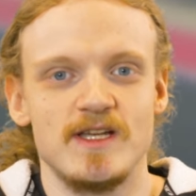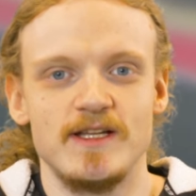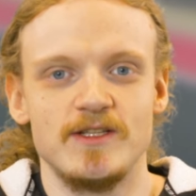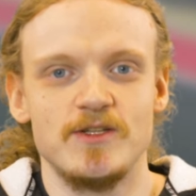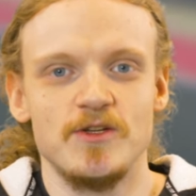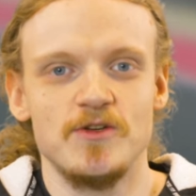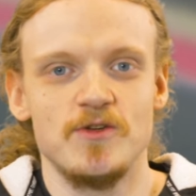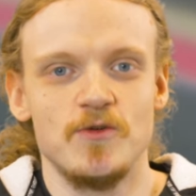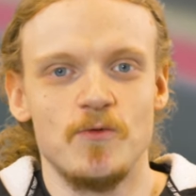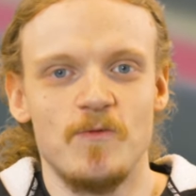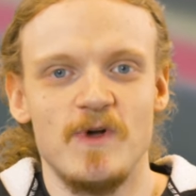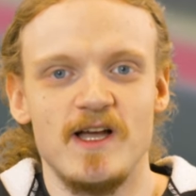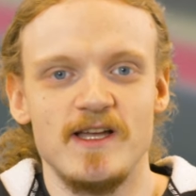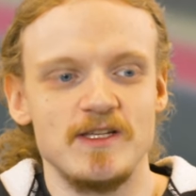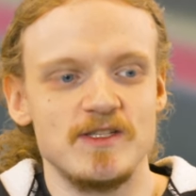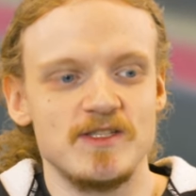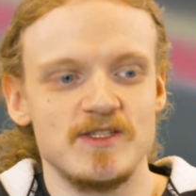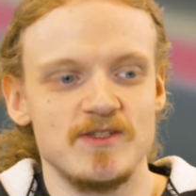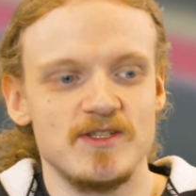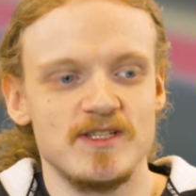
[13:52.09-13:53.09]
I don't know
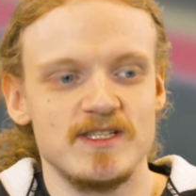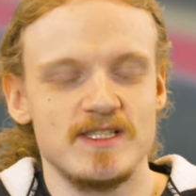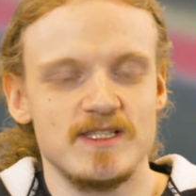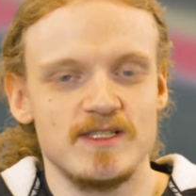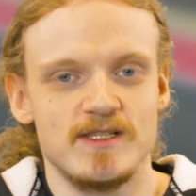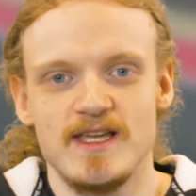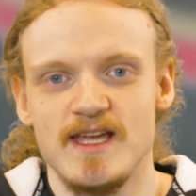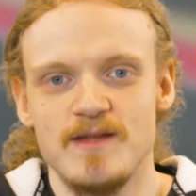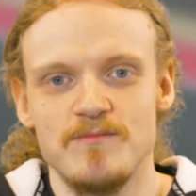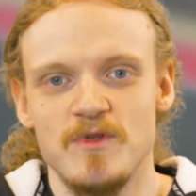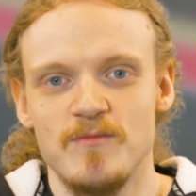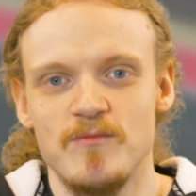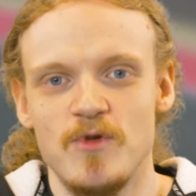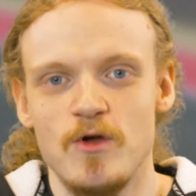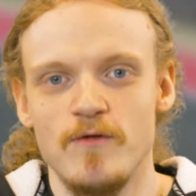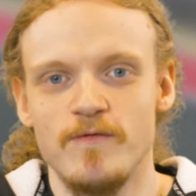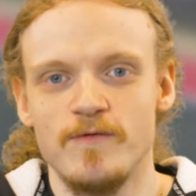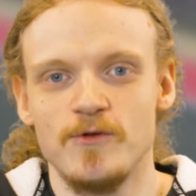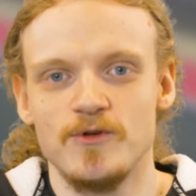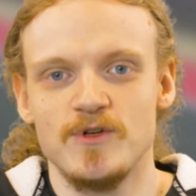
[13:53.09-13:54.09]
why, so this can be
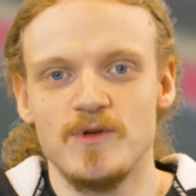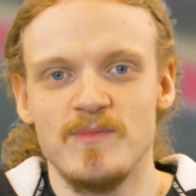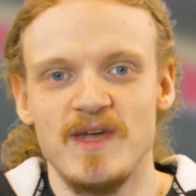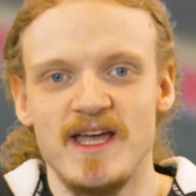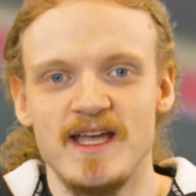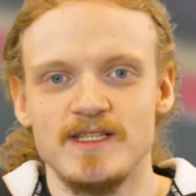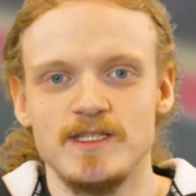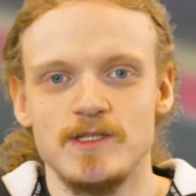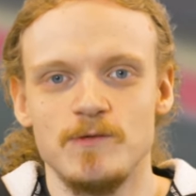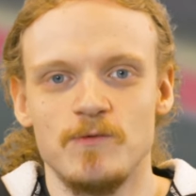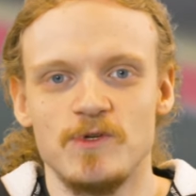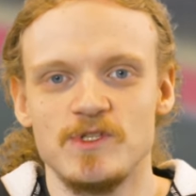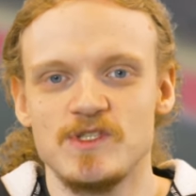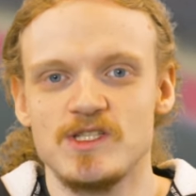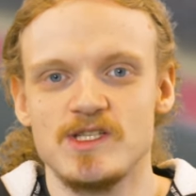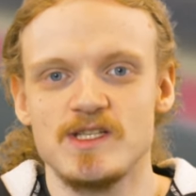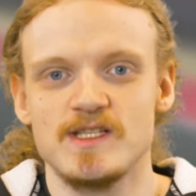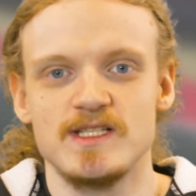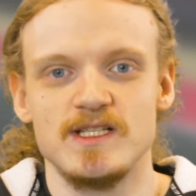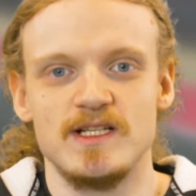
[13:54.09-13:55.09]
both good or bad. He was
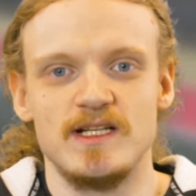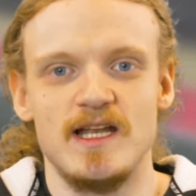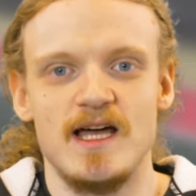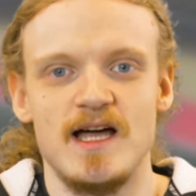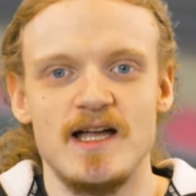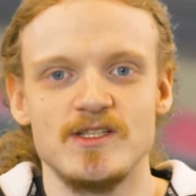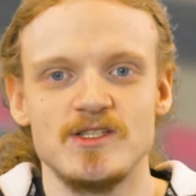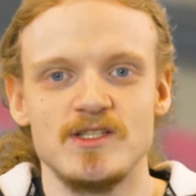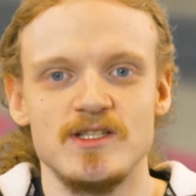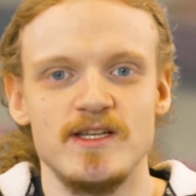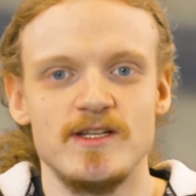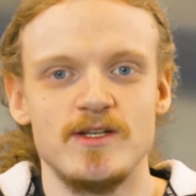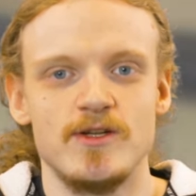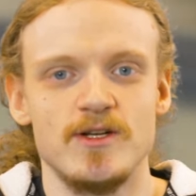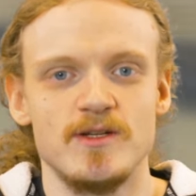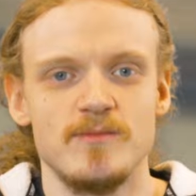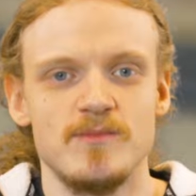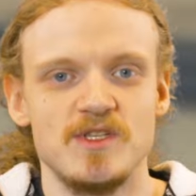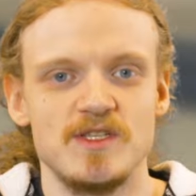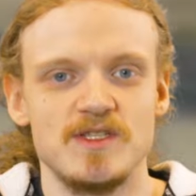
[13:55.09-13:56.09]
just largely
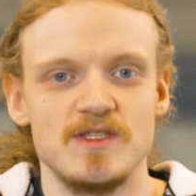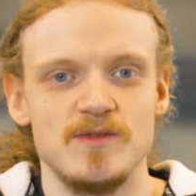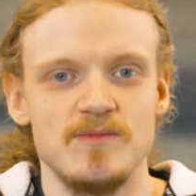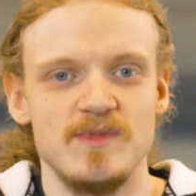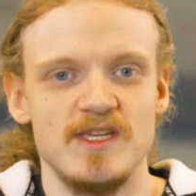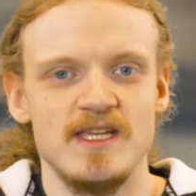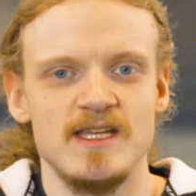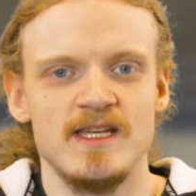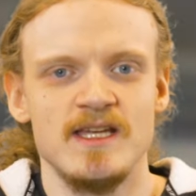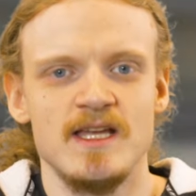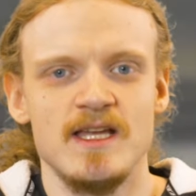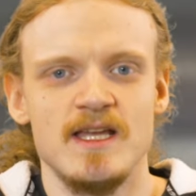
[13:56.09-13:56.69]
anonymous to me.